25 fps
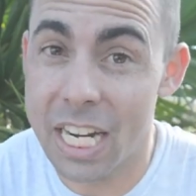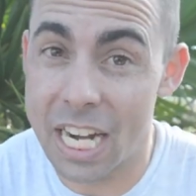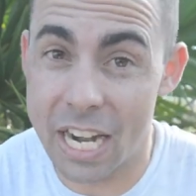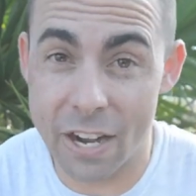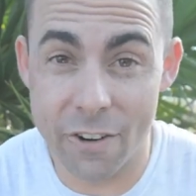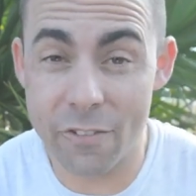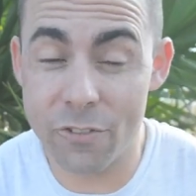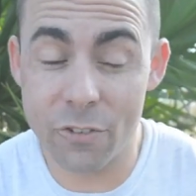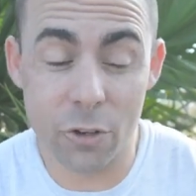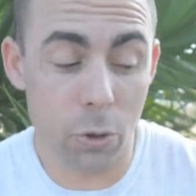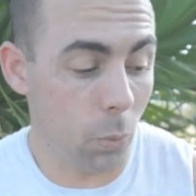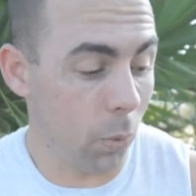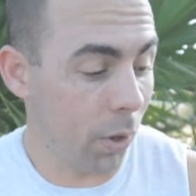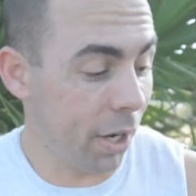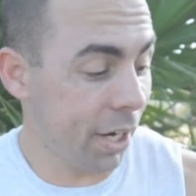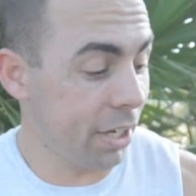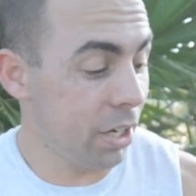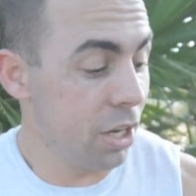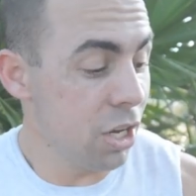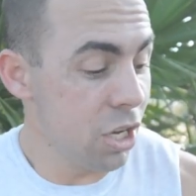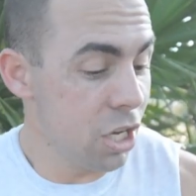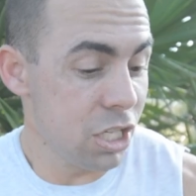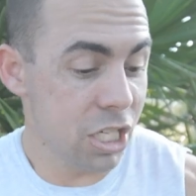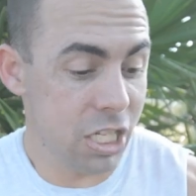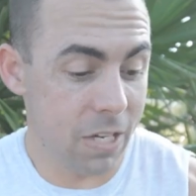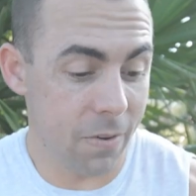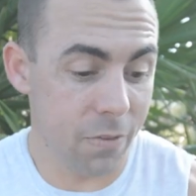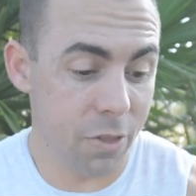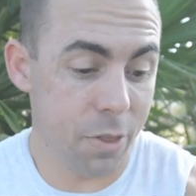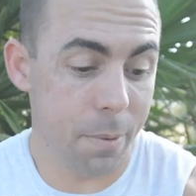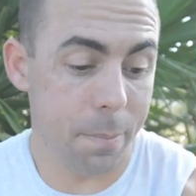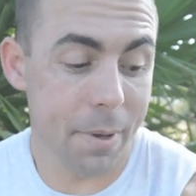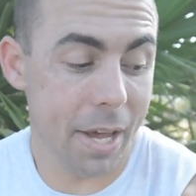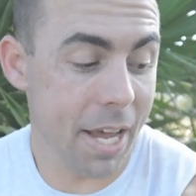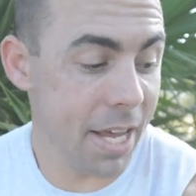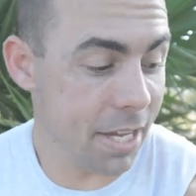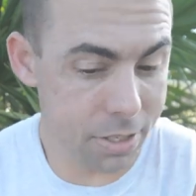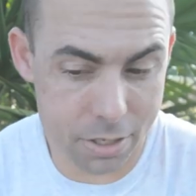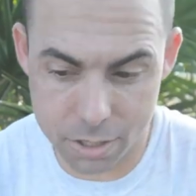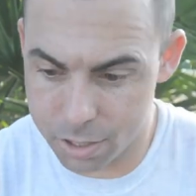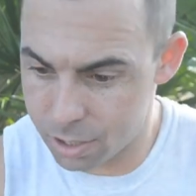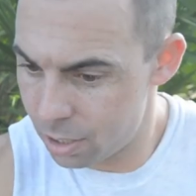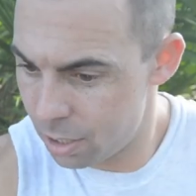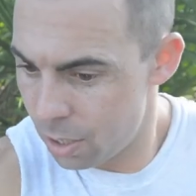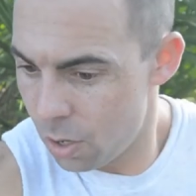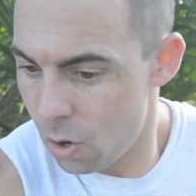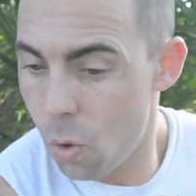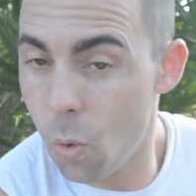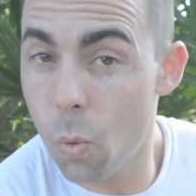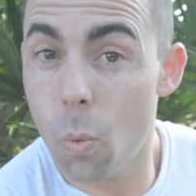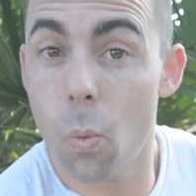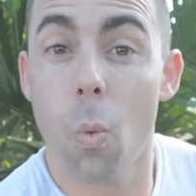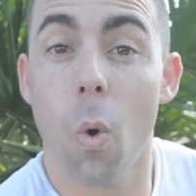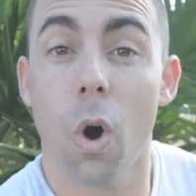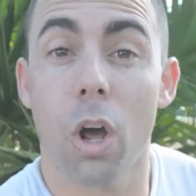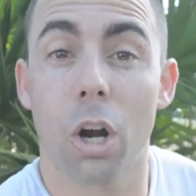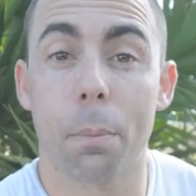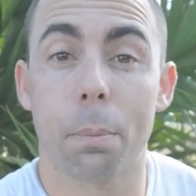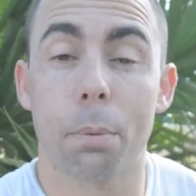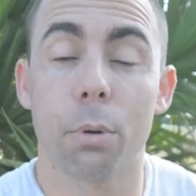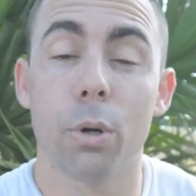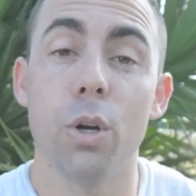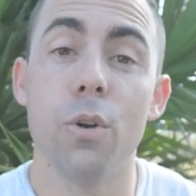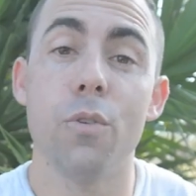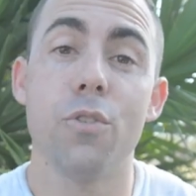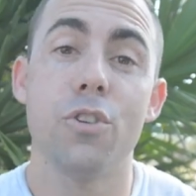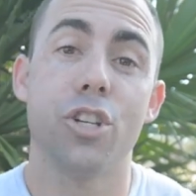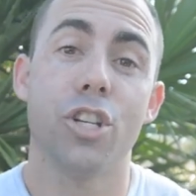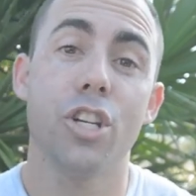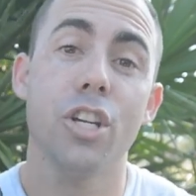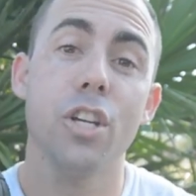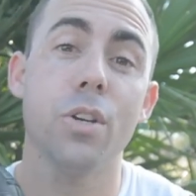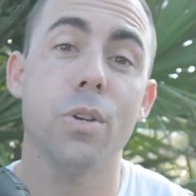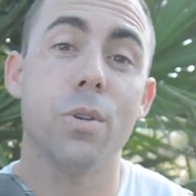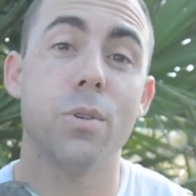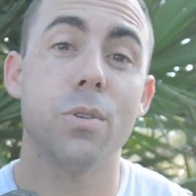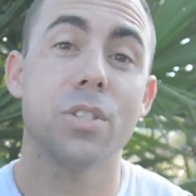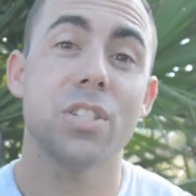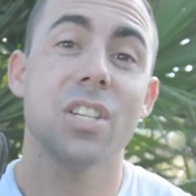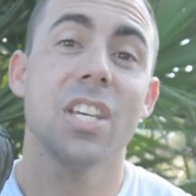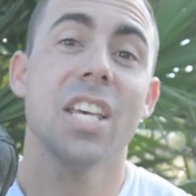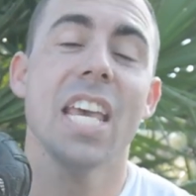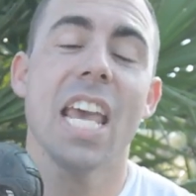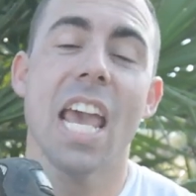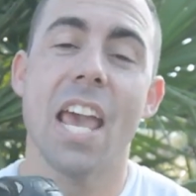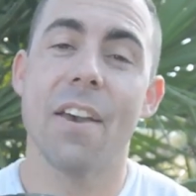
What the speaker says: Even if you're wearing some of the best waterproof shoes,